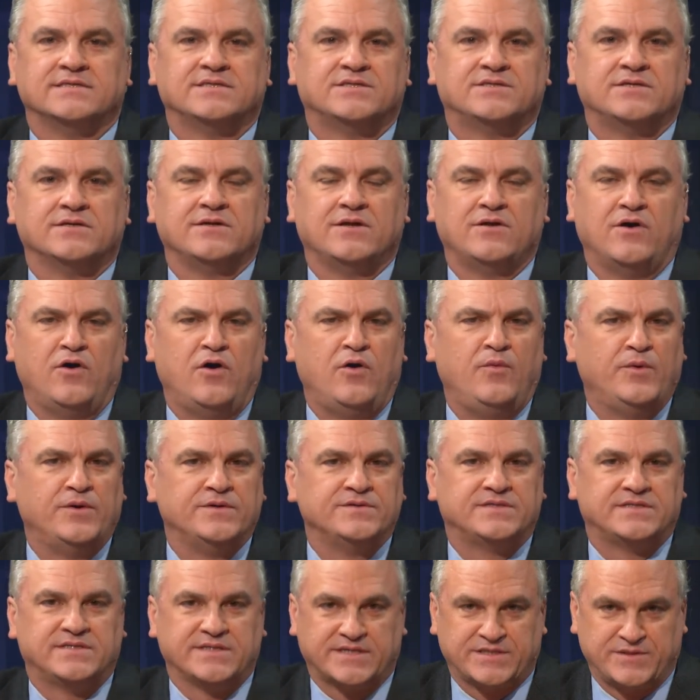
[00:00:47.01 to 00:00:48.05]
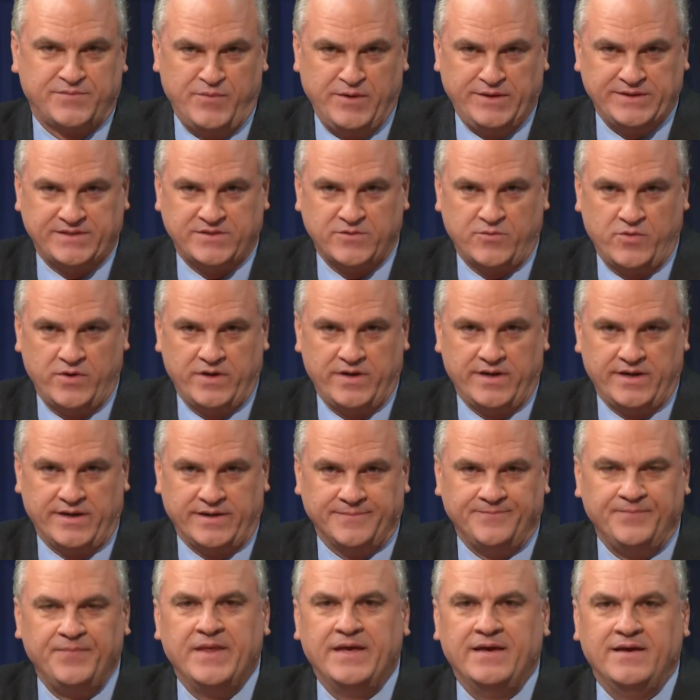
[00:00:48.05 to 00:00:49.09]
is still almost 6 months away,